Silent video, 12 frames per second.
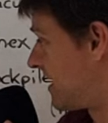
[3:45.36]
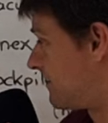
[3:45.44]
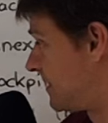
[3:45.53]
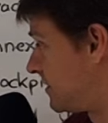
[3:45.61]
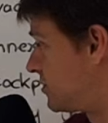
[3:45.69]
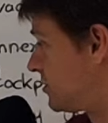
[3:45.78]

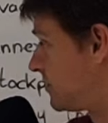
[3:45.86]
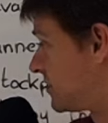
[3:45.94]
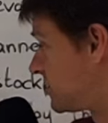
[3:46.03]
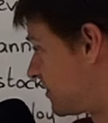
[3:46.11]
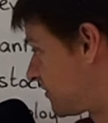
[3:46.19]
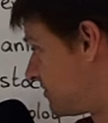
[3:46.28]
damage,
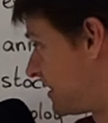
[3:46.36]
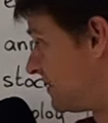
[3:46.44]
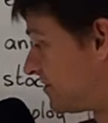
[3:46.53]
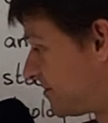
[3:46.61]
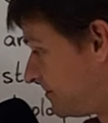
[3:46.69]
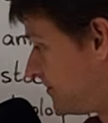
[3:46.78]
which just
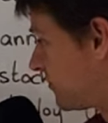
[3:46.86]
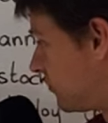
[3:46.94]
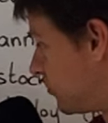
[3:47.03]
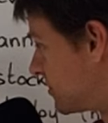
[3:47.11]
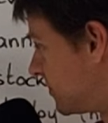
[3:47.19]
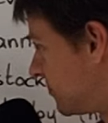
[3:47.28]
means
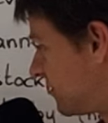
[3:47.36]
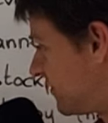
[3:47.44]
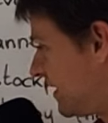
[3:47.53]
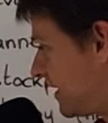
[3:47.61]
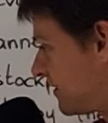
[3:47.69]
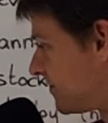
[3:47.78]
slaughtered
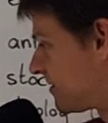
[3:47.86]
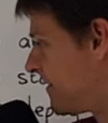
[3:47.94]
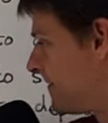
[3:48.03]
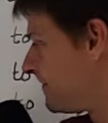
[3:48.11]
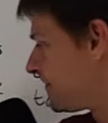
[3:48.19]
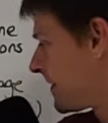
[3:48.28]
civilians.
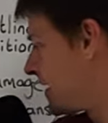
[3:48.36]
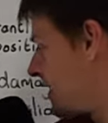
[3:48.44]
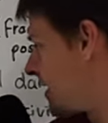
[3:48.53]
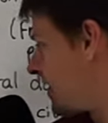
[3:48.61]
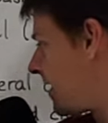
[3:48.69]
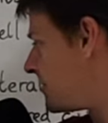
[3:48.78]

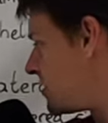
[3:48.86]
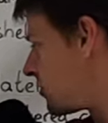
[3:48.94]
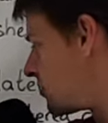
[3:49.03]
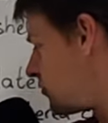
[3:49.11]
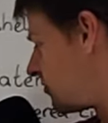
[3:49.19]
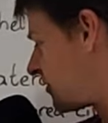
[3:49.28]
Um,
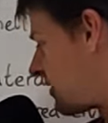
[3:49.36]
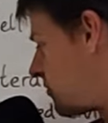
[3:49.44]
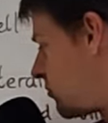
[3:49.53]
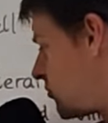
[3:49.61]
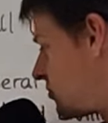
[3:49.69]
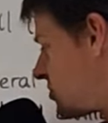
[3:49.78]
you can also
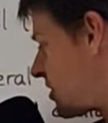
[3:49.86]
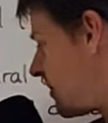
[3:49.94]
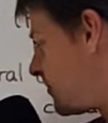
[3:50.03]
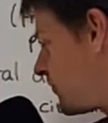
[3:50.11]
launch a